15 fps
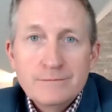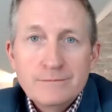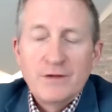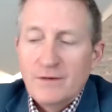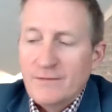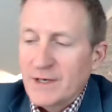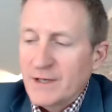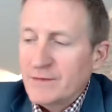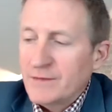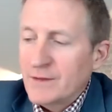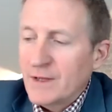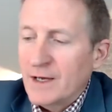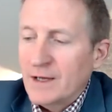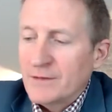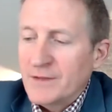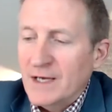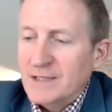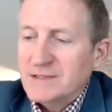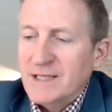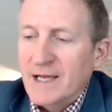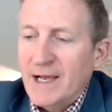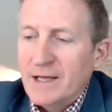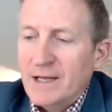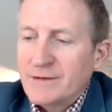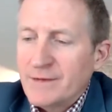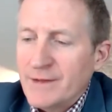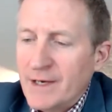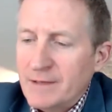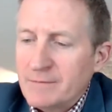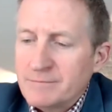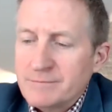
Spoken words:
you have any thoughts to add to that?